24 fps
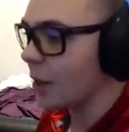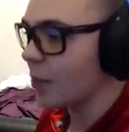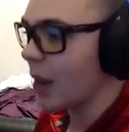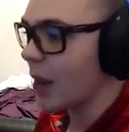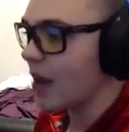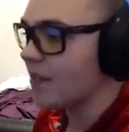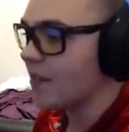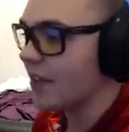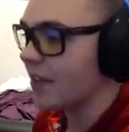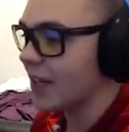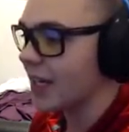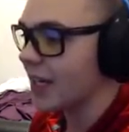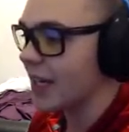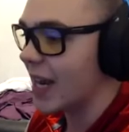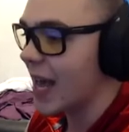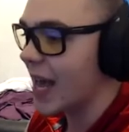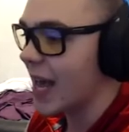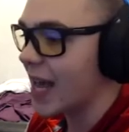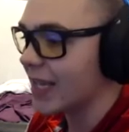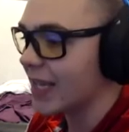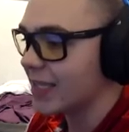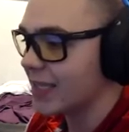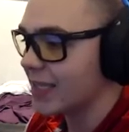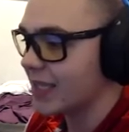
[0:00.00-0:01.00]
caught by
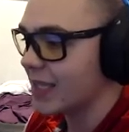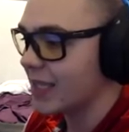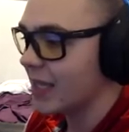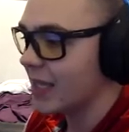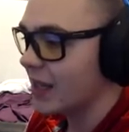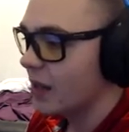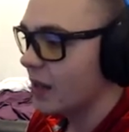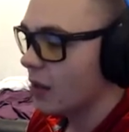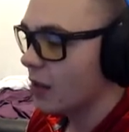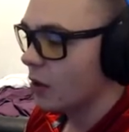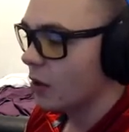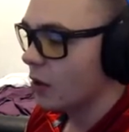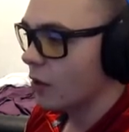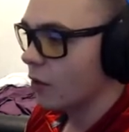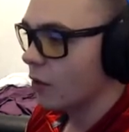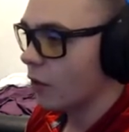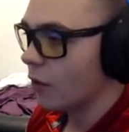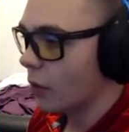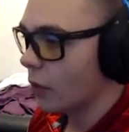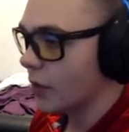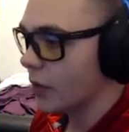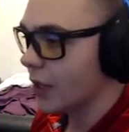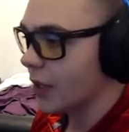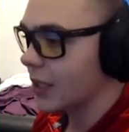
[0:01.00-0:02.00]
Vanette
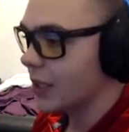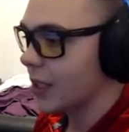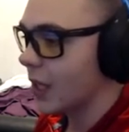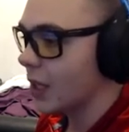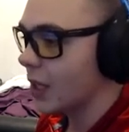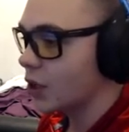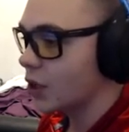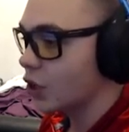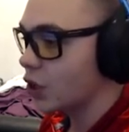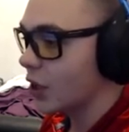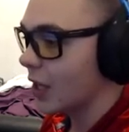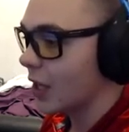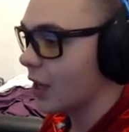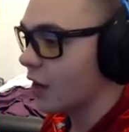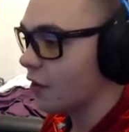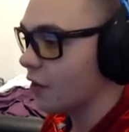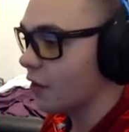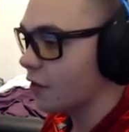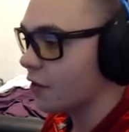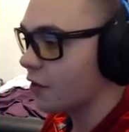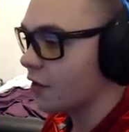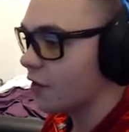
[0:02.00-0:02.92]
for the touchdown.